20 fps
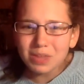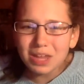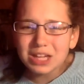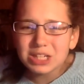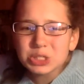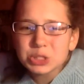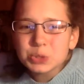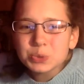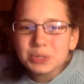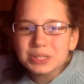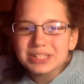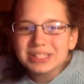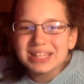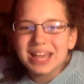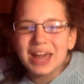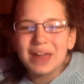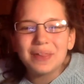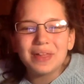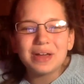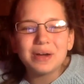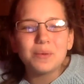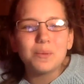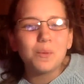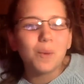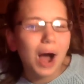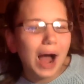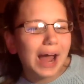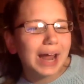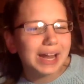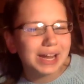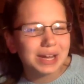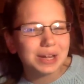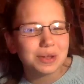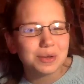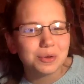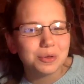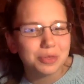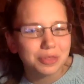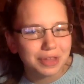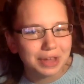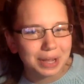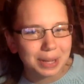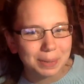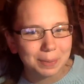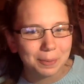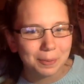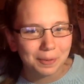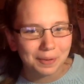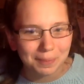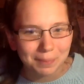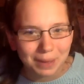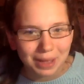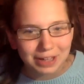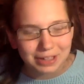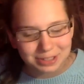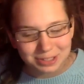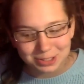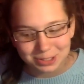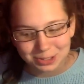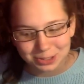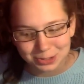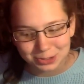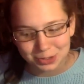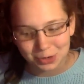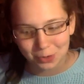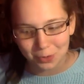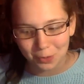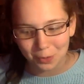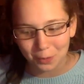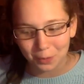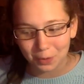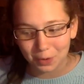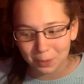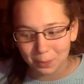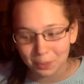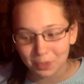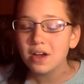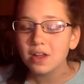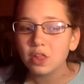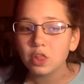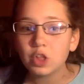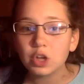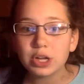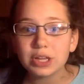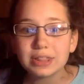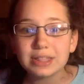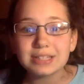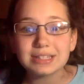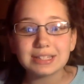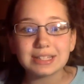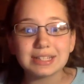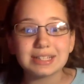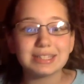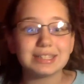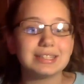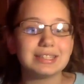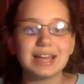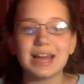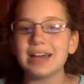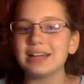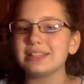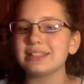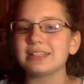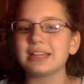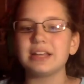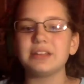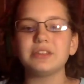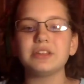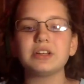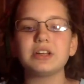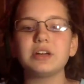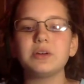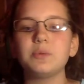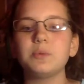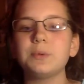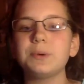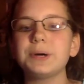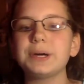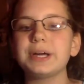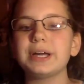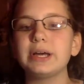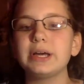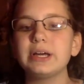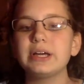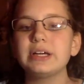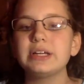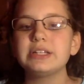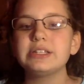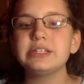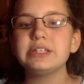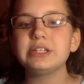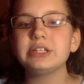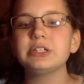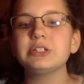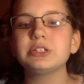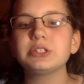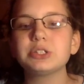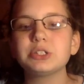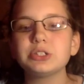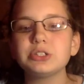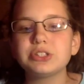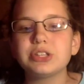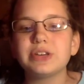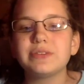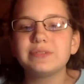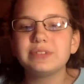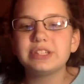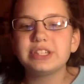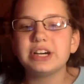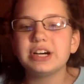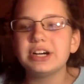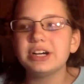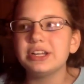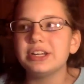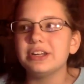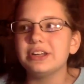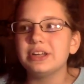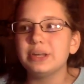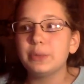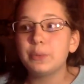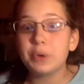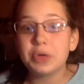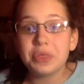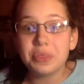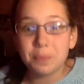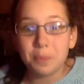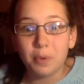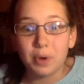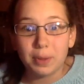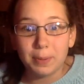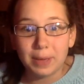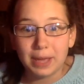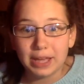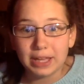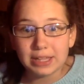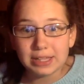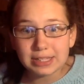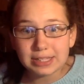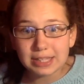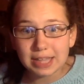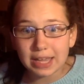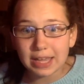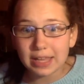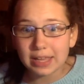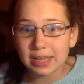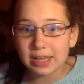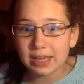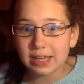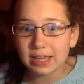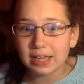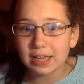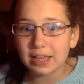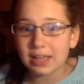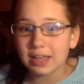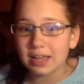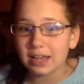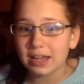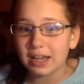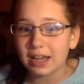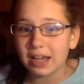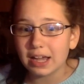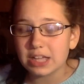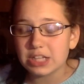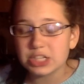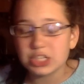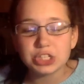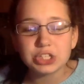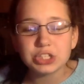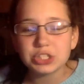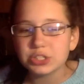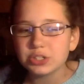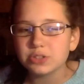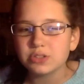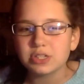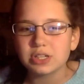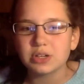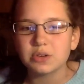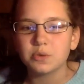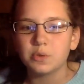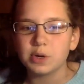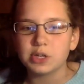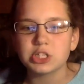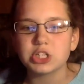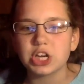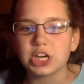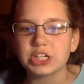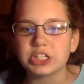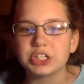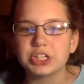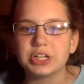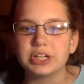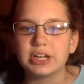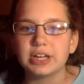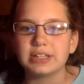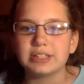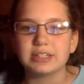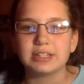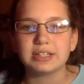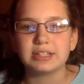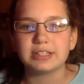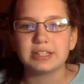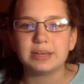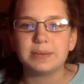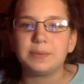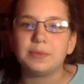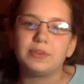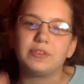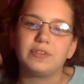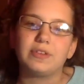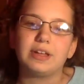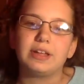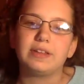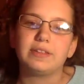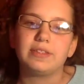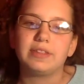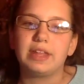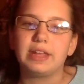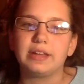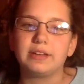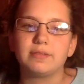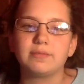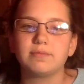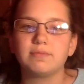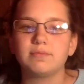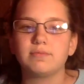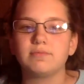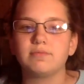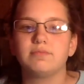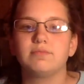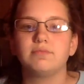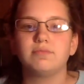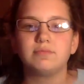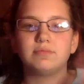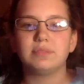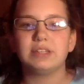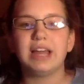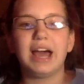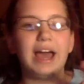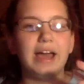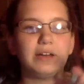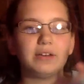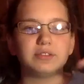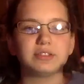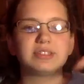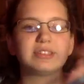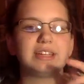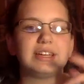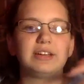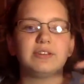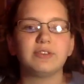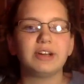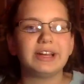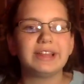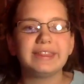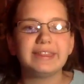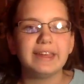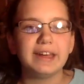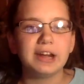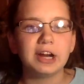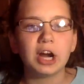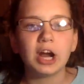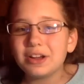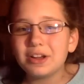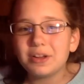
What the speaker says: I just want to say, like, why do you think boy bands are so horrible? Look at the success and look at what teenage girls have done with boy bands. Like, just using One Direction as an example, that, like, Niall sitting right there.